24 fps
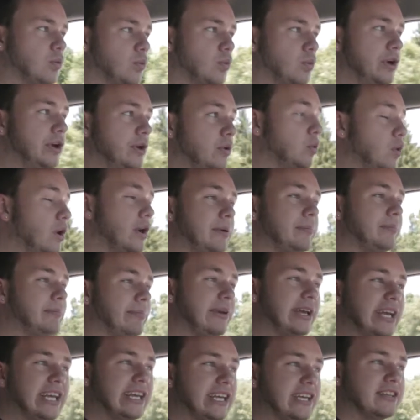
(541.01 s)
we wouldn't
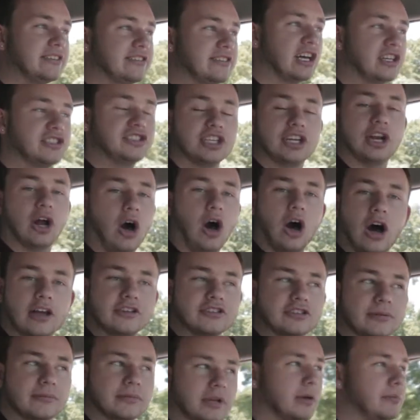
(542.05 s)
be such an
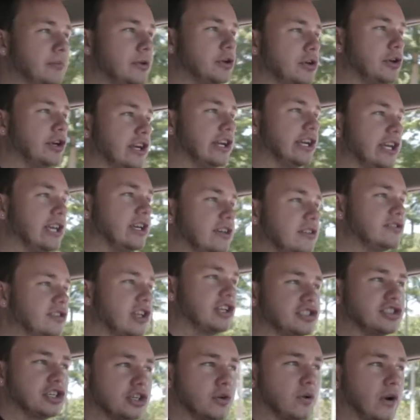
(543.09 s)
awesome community,
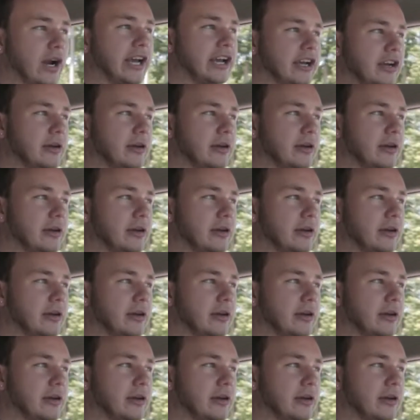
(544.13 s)
such a great